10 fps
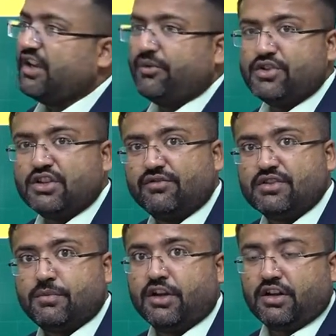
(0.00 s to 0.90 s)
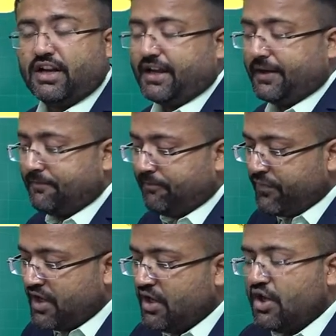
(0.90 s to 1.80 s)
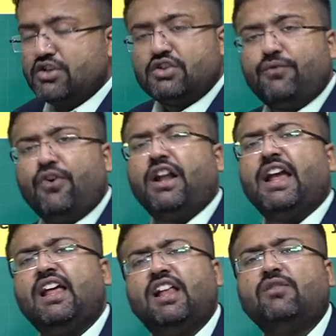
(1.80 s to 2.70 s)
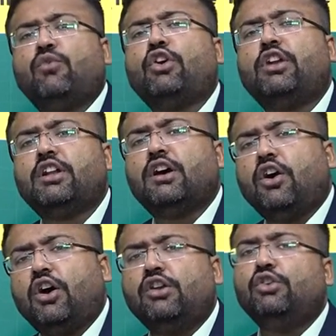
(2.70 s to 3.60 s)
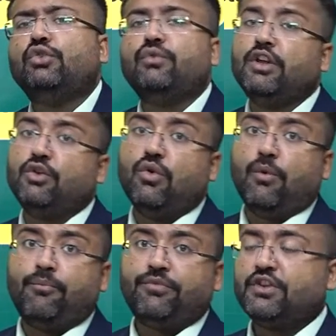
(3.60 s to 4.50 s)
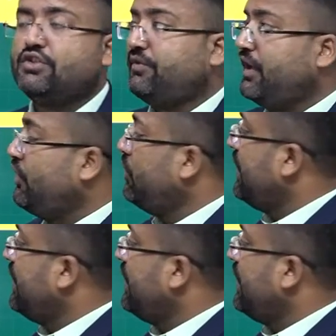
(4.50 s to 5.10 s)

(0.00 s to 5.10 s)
equation of this particular line L. So for L, what all do we know? So we know